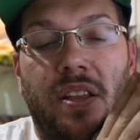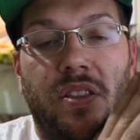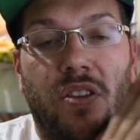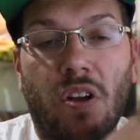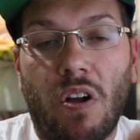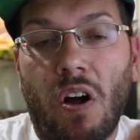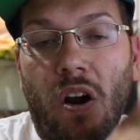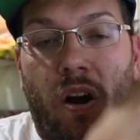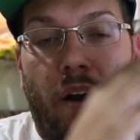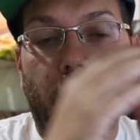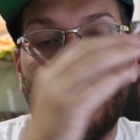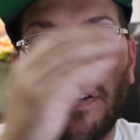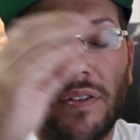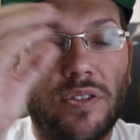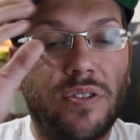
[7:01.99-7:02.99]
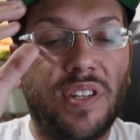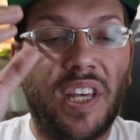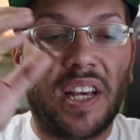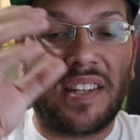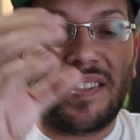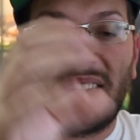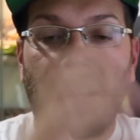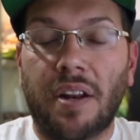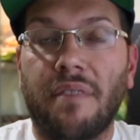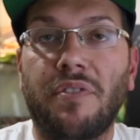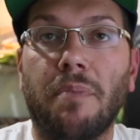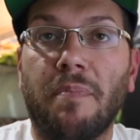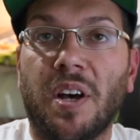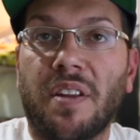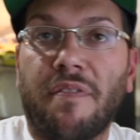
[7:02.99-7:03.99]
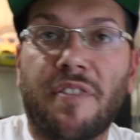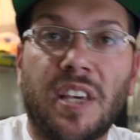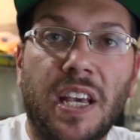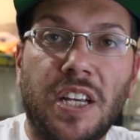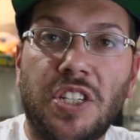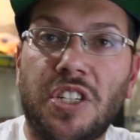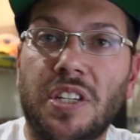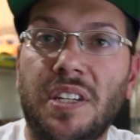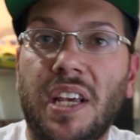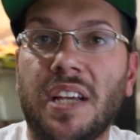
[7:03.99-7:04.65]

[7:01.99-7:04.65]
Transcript: the car to the extent of the modification,